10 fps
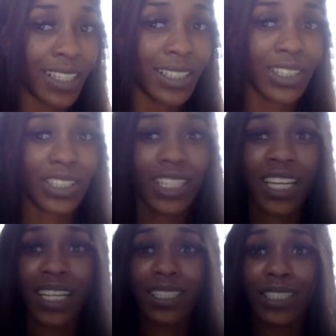She
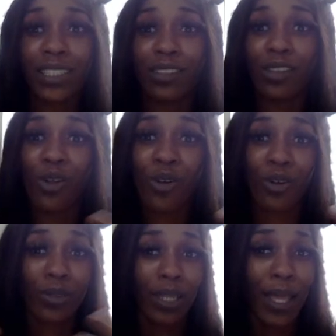has these
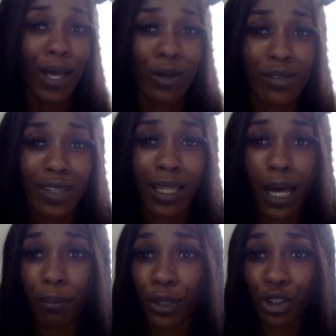long nails
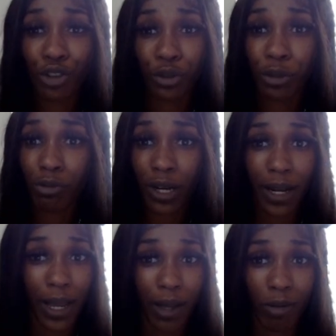climbing the tree right
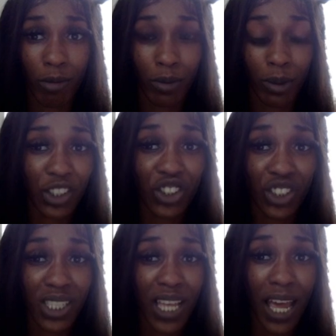now. She
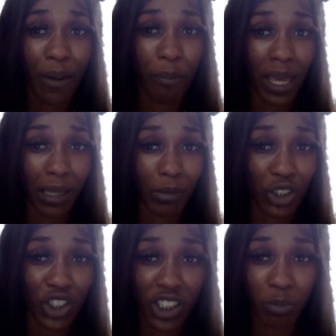just had a baby.
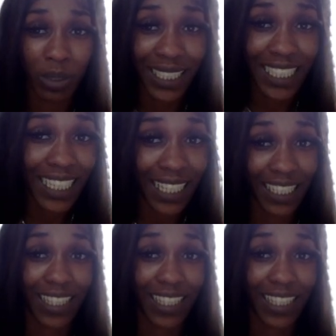She's bleeding.